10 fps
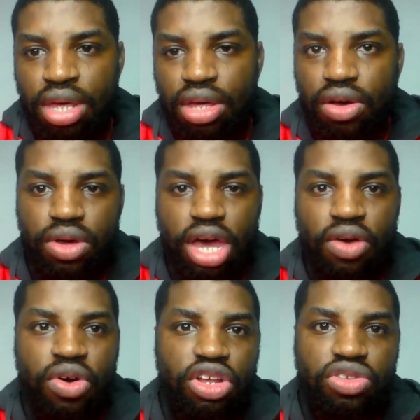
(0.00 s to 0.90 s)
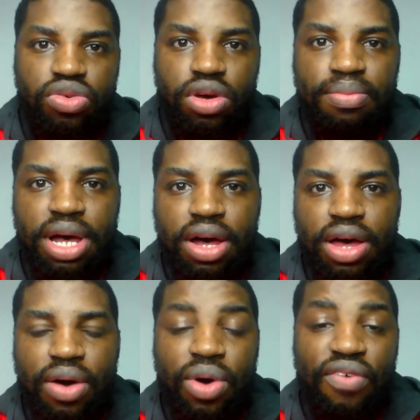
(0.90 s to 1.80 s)
Okay, I'm going to talk about
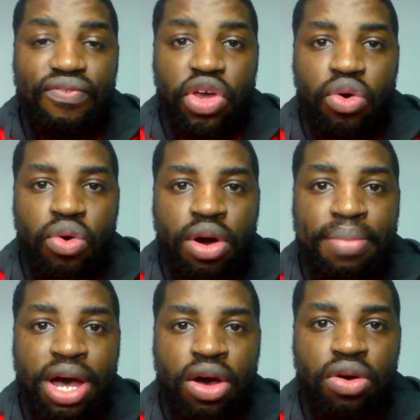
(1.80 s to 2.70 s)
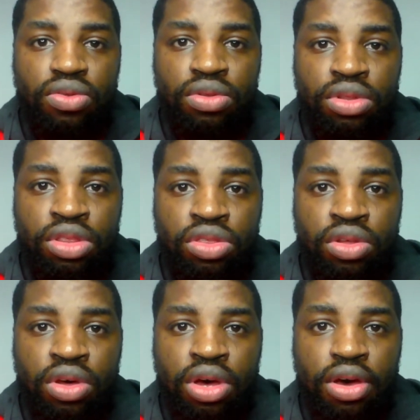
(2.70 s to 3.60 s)
how I feel about
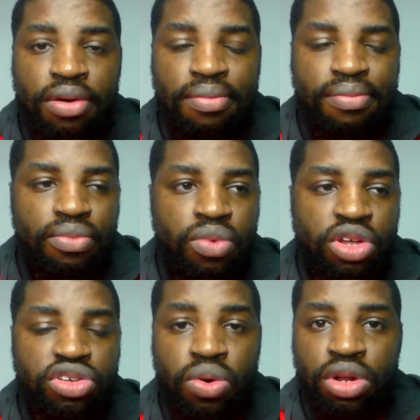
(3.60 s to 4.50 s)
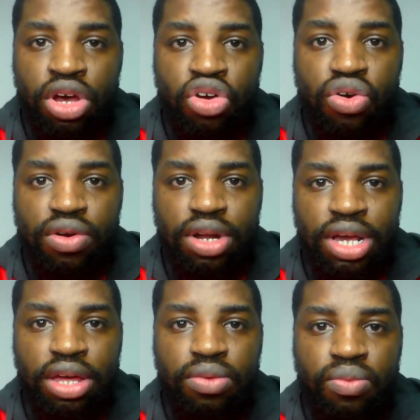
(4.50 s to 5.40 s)
what's going on
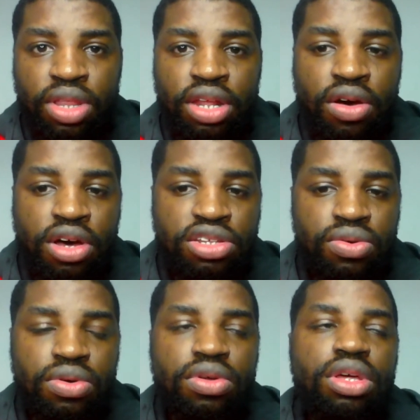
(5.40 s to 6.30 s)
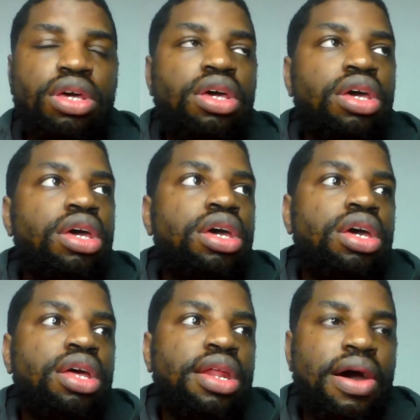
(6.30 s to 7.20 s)
currently within Arsenal.
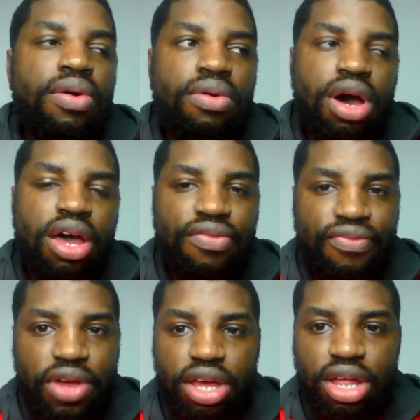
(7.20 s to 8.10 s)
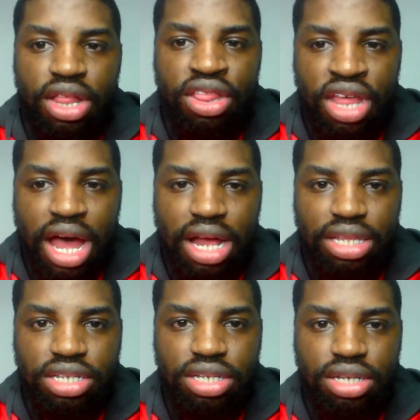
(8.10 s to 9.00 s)
Now, I think
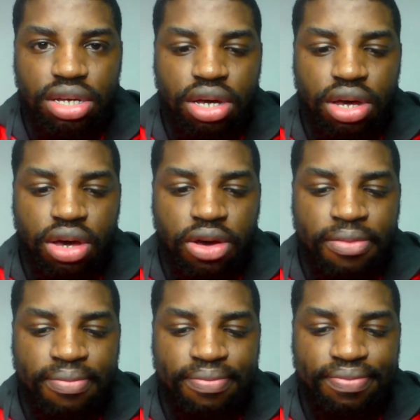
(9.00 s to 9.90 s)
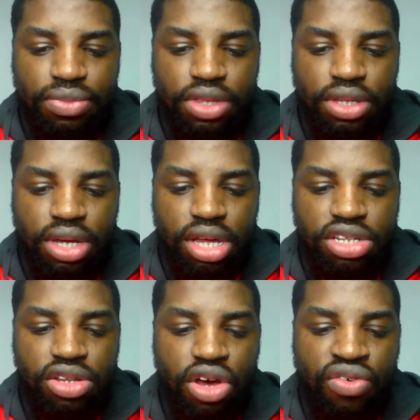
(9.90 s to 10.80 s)
that it's
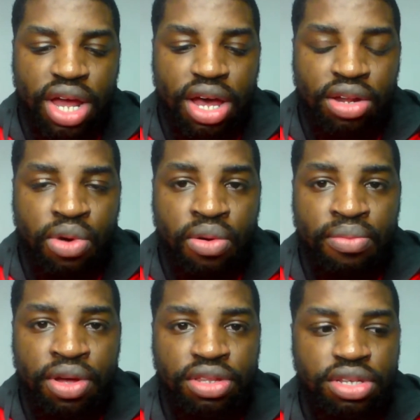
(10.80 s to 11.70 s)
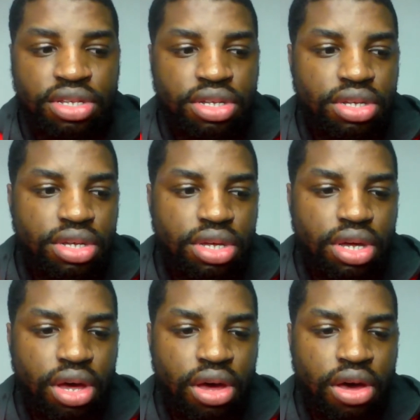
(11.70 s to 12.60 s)
not great at the moment.
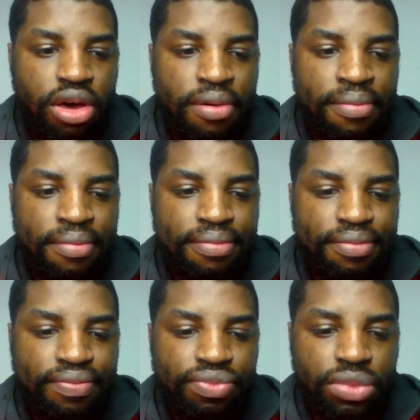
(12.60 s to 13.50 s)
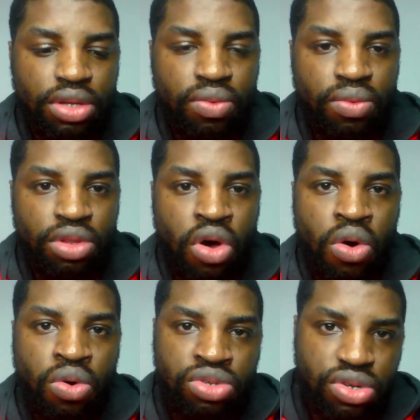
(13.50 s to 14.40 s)
The
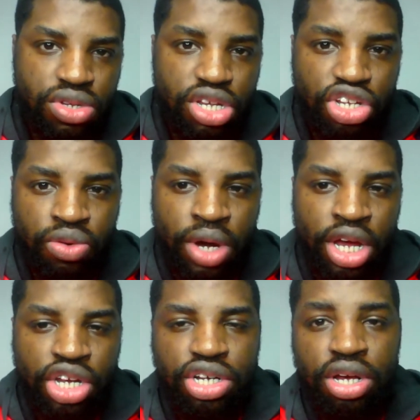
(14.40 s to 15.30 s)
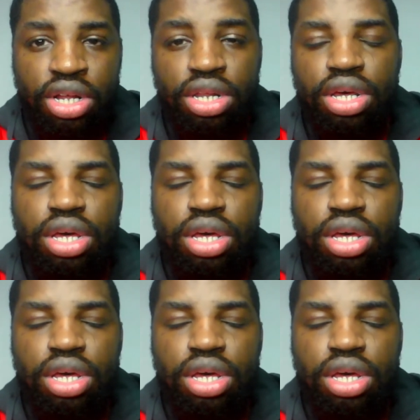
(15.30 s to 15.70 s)
Ozil situation,